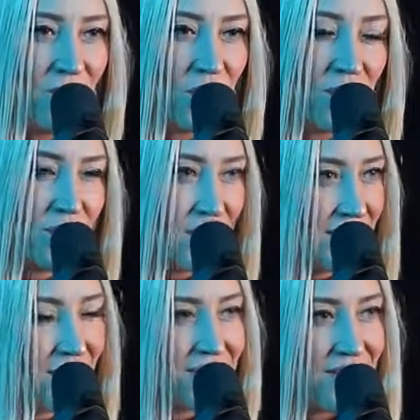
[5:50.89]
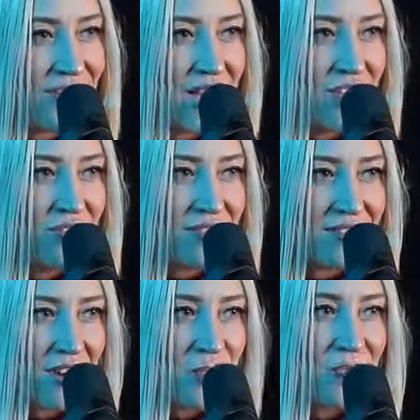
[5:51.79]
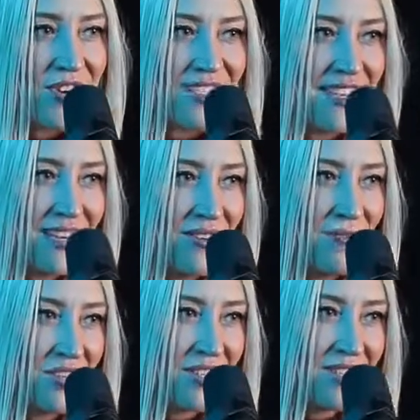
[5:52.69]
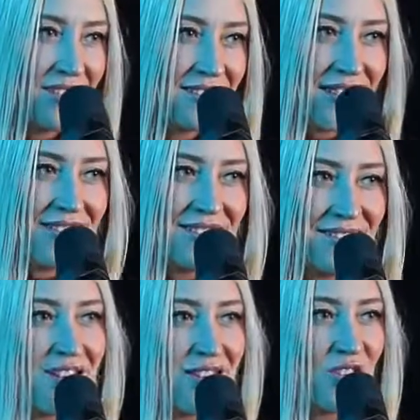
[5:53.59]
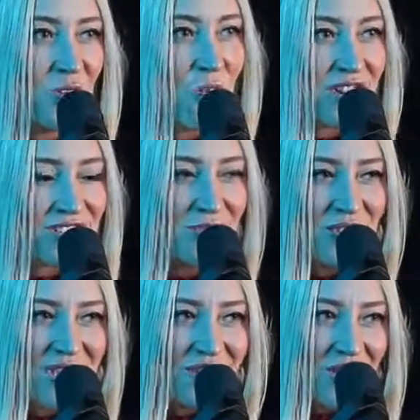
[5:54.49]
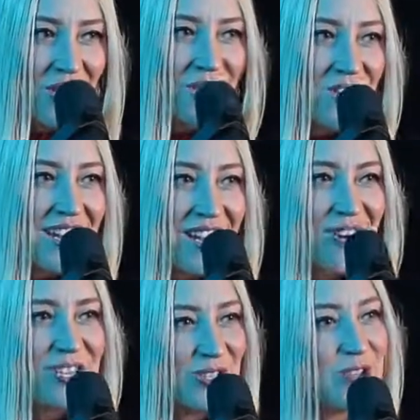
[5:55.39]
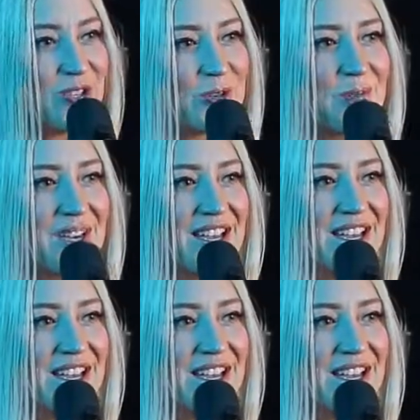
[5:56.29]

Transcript: There's 3 songs on that. You just heard Prison, which is the second song. You can watch the music video for it now on YouTube.